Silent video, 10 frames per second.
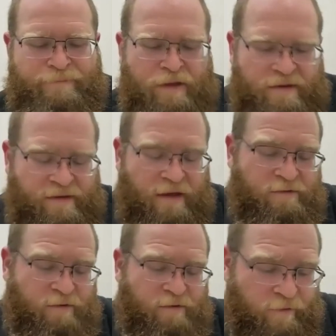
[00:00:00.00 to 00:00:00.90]
Says
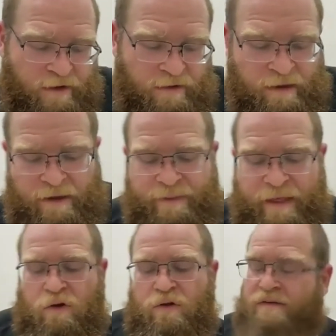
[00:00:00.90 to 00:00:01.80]
Rav Gamliel,
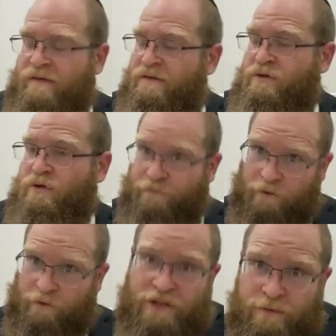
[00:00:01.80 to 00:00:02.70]
not only is this true for
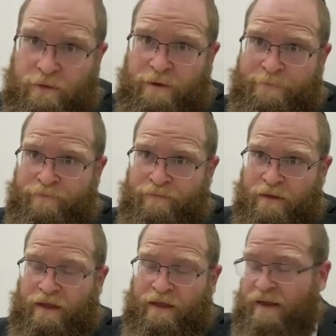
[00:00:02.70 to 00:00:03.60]
Kriya Shema,
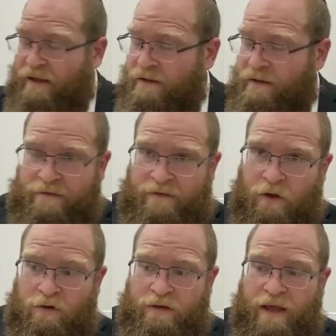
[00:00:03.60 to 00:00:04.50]
that technically it's the
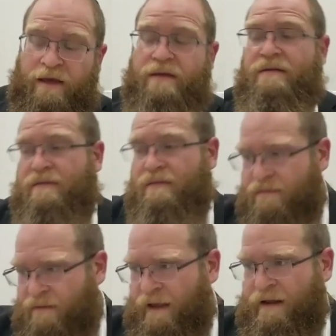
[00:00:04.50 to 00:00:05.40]
whole night,
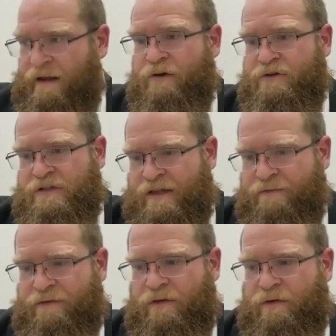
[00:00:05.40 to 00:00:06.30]
and Chazal are just
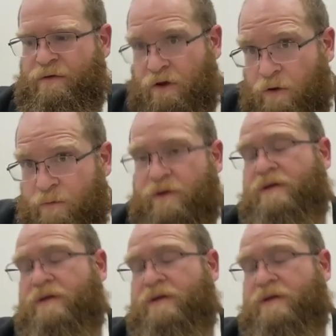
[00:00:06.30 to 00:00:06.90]
giving you a chumrah